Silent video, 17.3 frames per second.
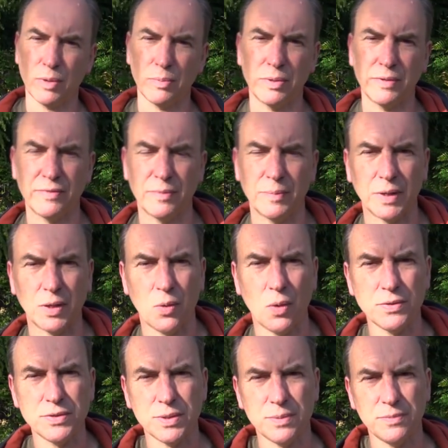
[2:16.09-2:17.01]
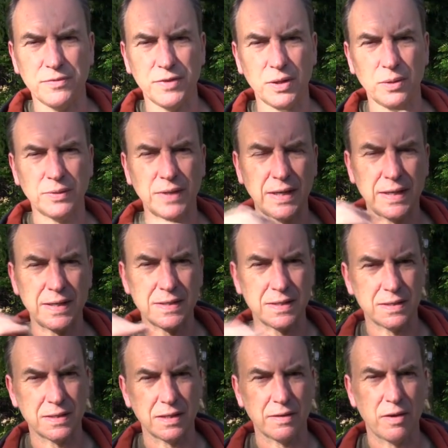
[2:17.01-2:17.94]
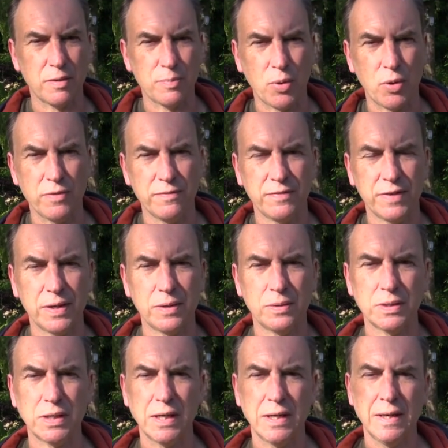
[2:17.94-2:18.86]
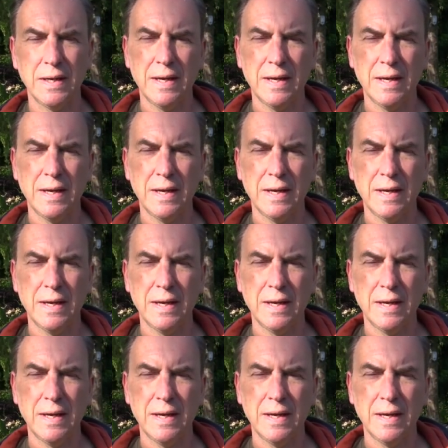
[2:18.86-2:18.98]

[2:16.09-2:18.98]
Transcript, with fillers: probably from the quantum field, that is the zero point field,